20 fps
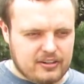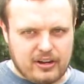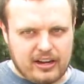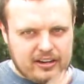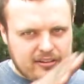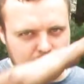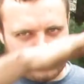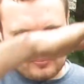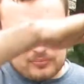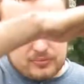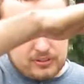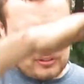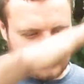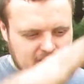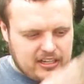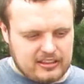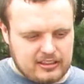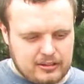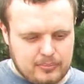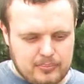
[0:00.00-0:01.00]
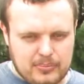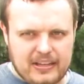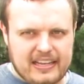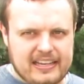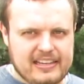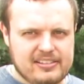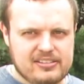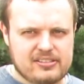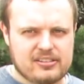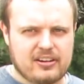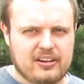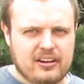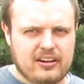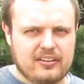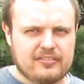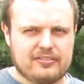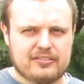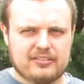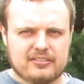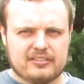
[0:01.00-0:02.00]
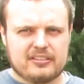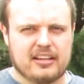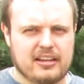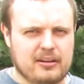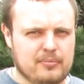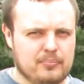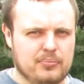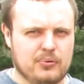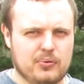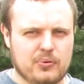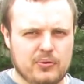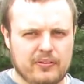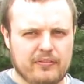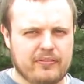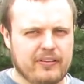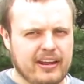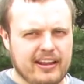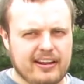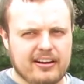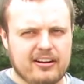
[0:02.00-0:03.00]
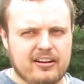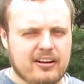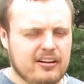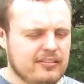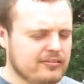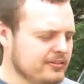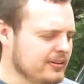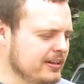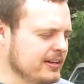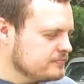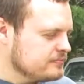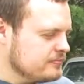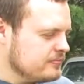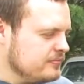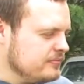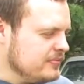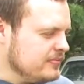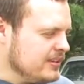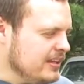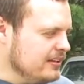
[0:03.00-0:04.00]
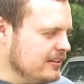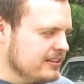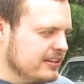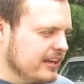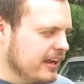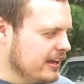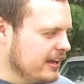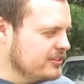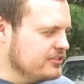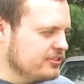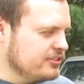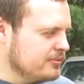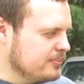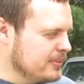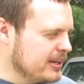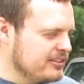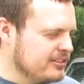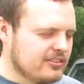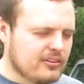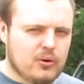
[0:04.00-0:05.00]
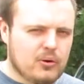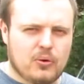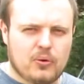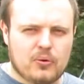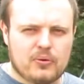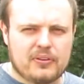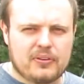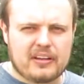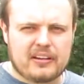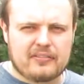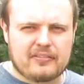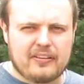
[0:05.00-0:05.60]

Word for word: I just cut the blades off and pull the fan off. Yeah, it just makes the whole thing